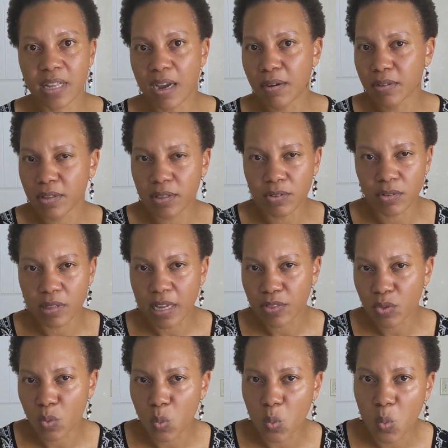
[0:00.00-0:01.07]
down into
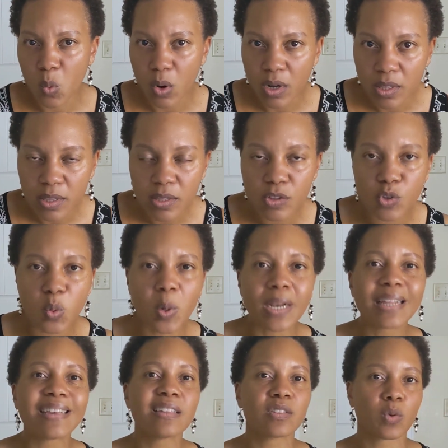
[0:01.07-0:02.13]
like the
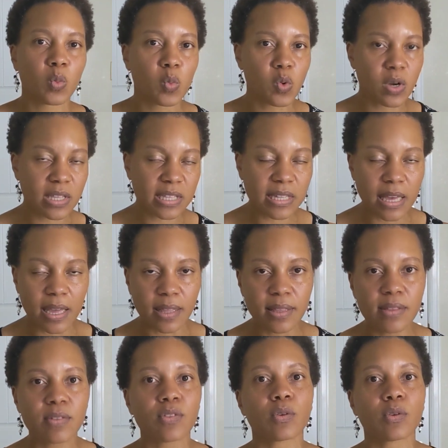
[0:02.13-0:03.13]
120s and 110s.